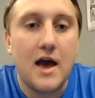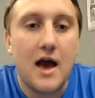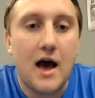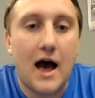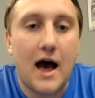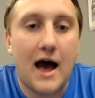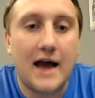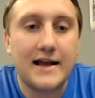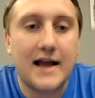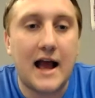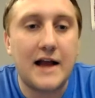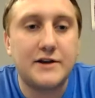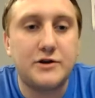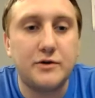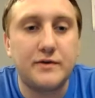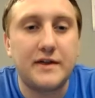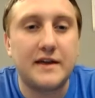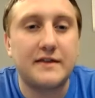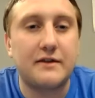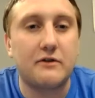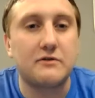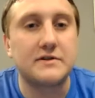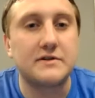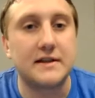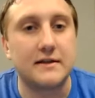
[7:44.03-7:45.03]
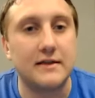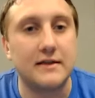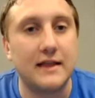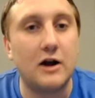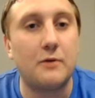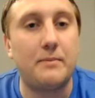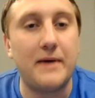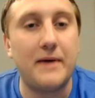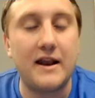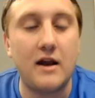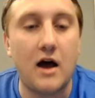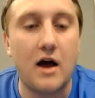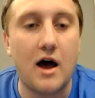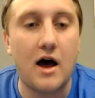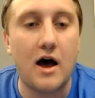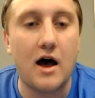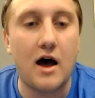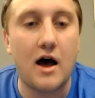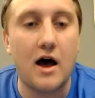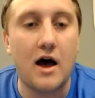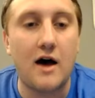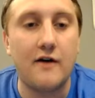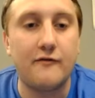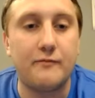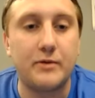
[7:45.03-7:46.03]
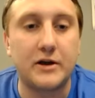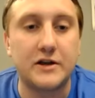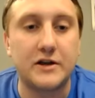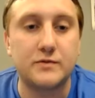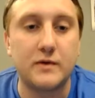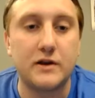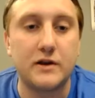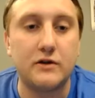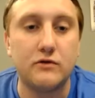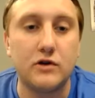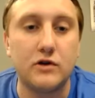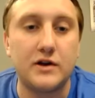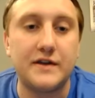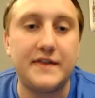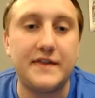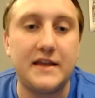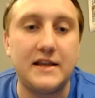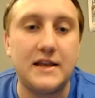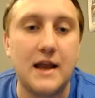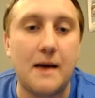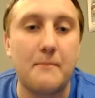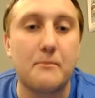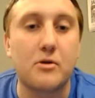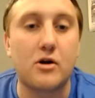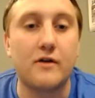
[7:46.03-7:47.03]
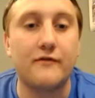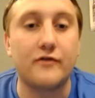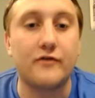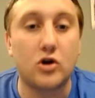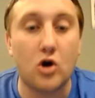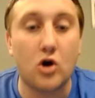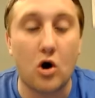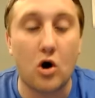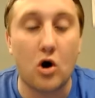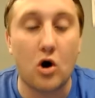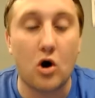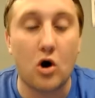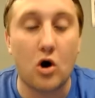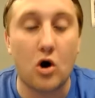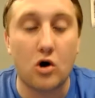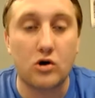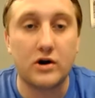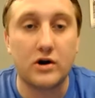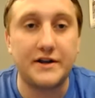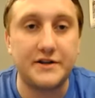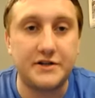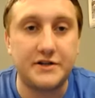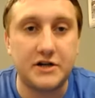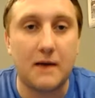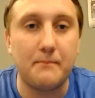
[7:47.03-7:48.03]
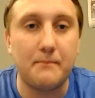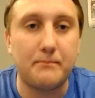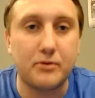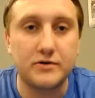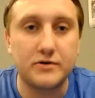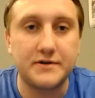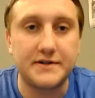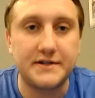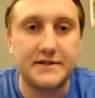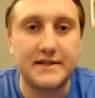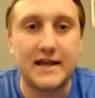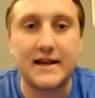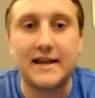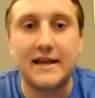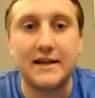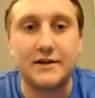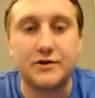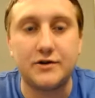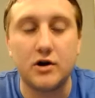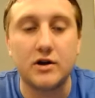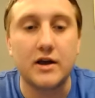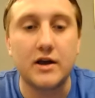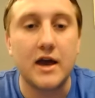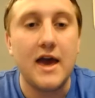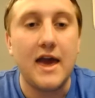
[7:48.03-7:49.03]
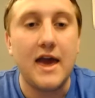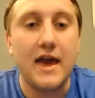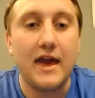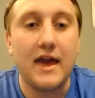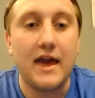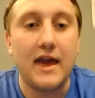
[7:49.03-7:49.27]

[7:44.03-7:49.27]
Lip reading: I do think there was a little bit of, because when you look at the number of guarded jumpers that he took,